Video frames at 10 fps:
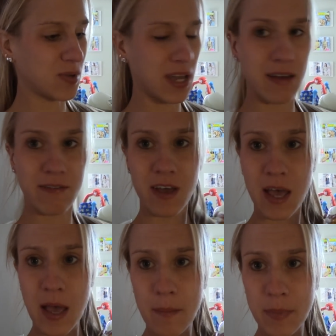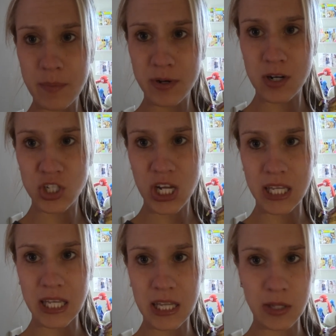So I have peanut butter and
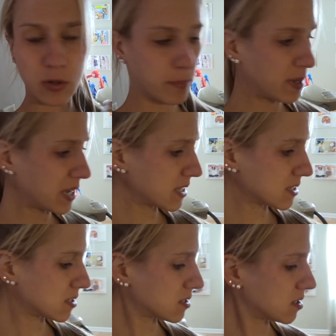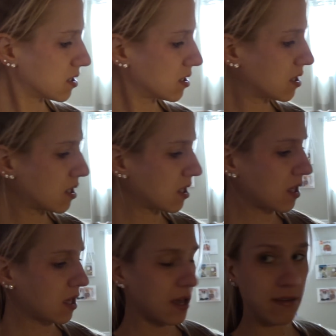jelly little bites,
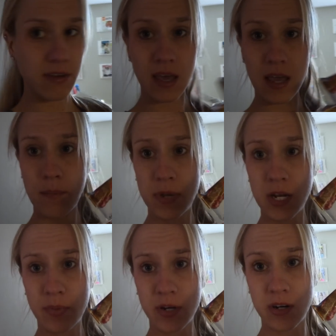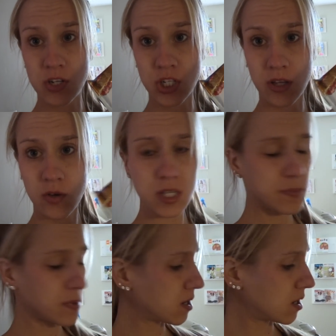have a peanut butter and jelly
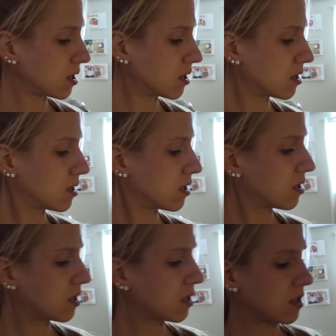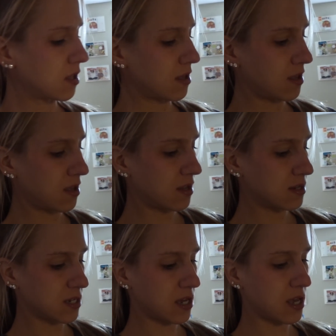Quest bar,
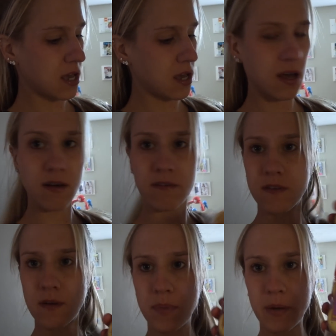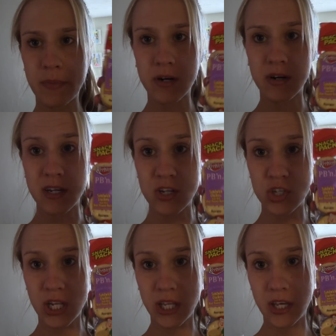and I have peanut butter and
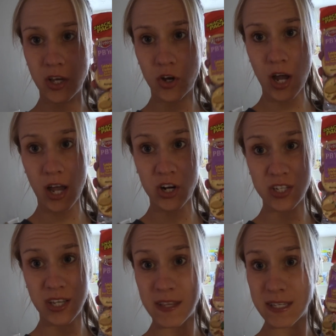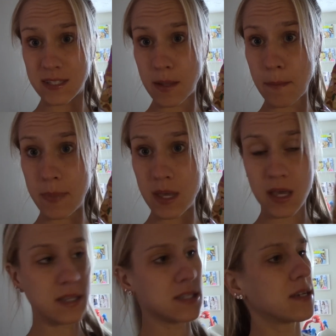jelly crackers, and this is the
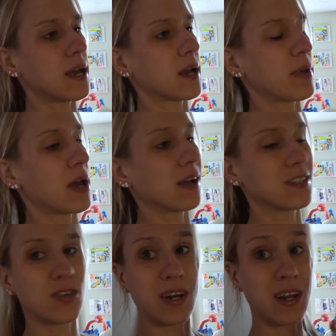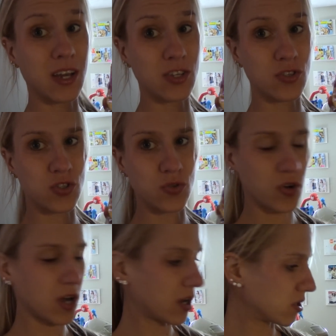big snack pack, so you get an extra two
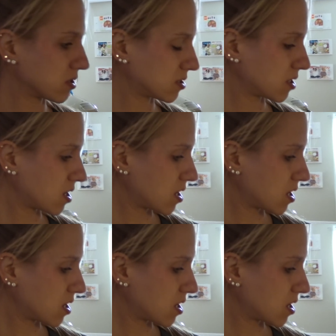crackers.